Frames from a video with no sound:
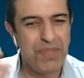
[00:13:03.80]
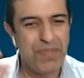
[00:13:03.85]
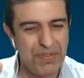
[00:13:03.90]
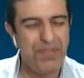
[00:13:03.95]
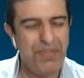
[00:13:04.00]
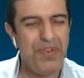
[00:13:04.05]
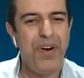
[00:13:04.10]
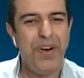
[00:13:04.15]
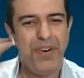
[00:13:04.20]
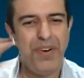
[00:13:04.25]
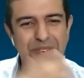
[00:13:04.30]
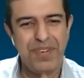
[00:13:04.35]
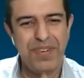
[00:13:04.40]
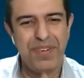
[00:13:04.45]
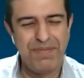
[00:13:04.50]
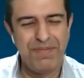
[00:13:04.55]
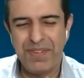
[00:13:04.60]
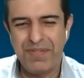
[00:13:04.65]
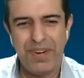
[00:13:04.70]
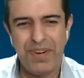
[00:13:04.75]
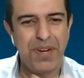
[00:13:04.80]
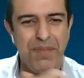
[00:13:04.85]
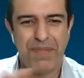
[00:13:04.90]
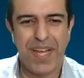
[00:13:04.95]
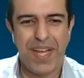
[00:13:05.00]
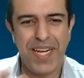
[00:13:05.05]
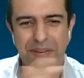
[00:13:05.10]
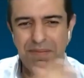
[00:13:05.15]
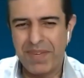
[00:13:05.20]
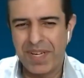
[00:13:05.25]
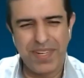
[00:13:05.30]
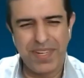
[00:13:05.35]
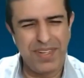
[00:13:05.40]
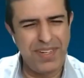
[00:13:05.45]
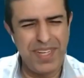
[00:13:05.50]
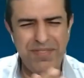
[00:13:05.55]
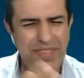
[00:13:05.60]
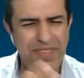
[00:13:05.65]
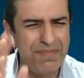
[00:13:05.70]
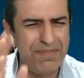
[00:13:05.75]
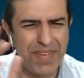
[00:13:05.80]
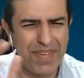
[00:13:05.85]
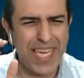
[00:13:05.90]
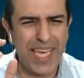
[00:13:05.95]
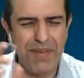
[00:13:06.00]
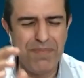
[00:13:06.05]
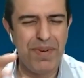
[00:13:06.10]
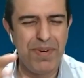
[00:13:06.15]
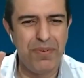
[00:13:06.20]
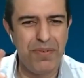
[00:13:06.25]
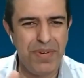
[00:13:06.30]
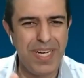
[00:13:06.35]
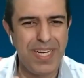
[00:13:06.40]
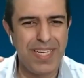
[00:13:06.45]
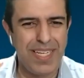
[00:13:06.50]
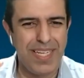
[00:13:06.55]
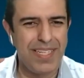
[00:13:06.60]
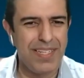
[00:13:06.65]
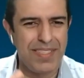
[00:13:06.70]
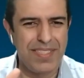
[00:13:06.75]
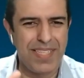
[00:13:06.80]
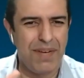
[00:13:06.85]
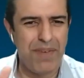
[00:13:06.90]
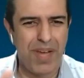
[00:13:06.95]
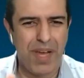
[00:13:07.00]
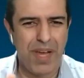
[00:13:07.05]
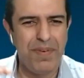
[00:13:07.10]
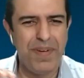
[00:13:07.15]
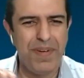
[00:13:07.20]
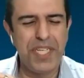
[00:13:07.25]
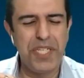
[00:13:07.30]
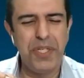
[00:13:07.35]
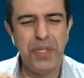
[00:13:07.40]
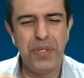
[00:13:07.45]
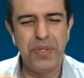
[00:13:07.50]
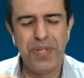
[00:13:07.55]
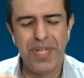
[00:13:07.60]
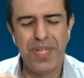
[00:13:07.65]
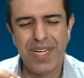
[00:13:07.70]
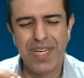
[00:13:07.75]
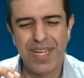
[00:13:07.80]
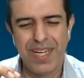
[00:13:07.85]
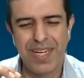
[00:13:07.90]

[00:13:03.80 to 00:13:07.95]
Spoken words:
Before the pandemic even became a word that everybody knew,